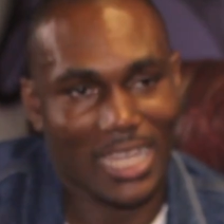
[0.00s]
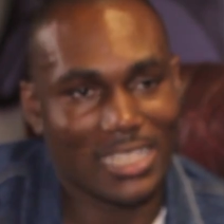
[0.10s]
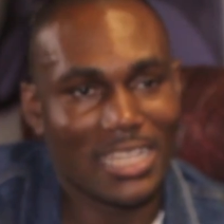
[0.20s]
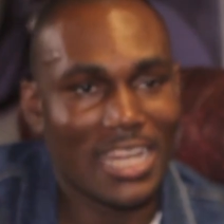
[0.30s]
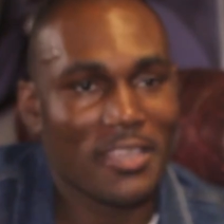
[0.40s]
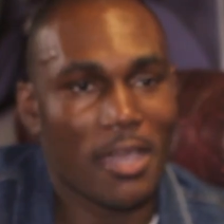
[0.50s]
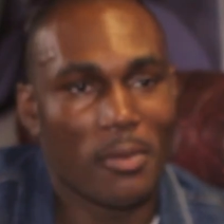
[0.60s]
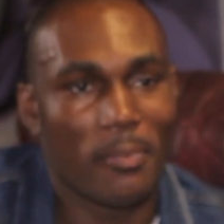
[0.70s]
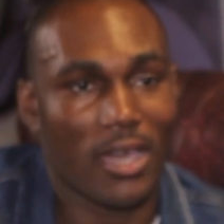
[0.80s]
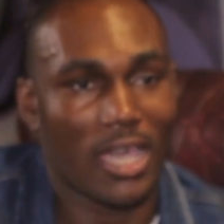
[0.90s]
How did the name come
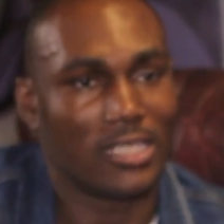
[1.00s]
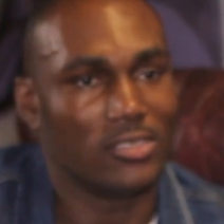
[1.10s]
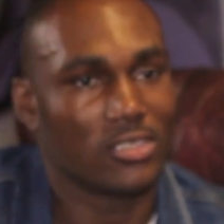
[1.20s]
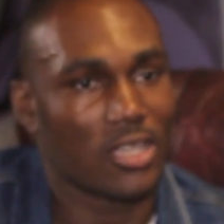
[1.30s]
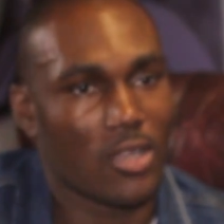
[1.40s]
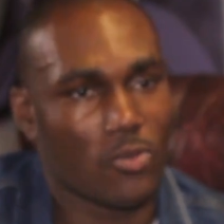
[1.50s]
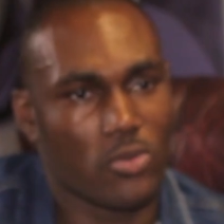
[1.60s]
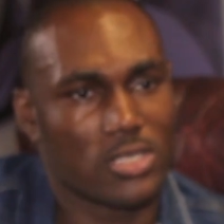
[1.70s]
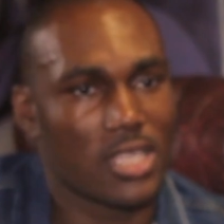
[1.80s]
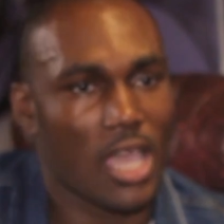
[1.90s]
about? And
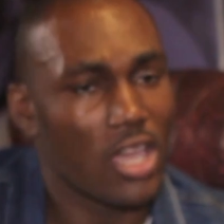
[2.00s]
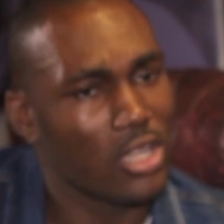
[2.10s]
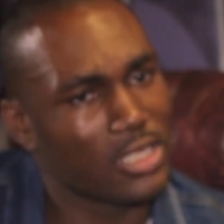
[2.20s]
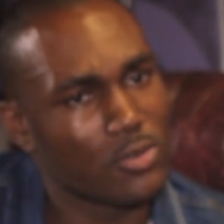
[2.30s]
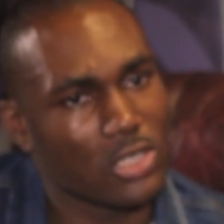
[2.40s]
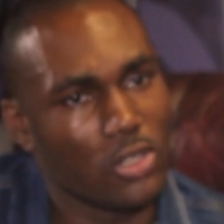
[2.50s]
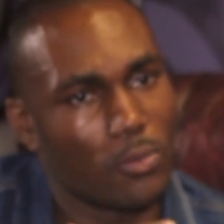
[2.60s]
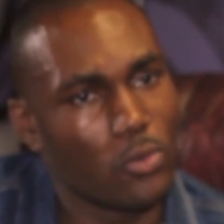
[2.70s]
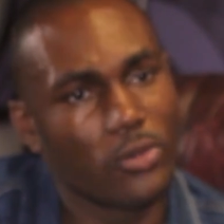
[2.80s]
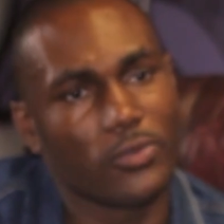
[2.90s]
was there? I heard there was a lot
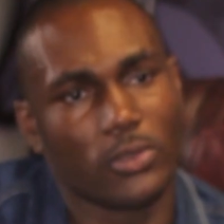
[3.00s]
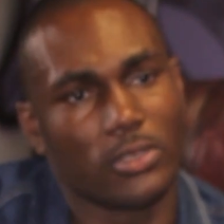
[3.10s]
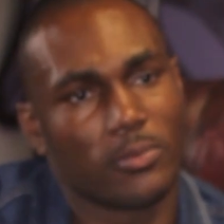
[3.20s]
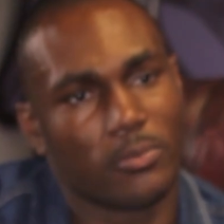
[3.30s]
more of you